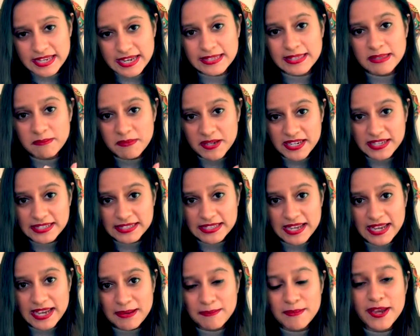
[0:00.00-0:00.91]
In the
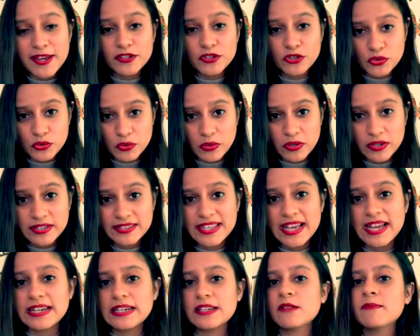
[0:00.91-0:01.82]
meantime, ensure
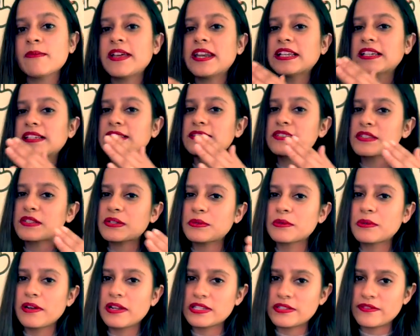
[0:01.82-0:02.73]
that your medical
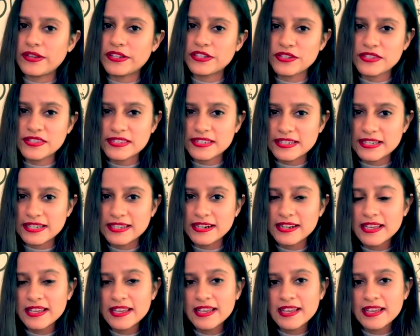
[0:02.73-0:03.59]
school is registered,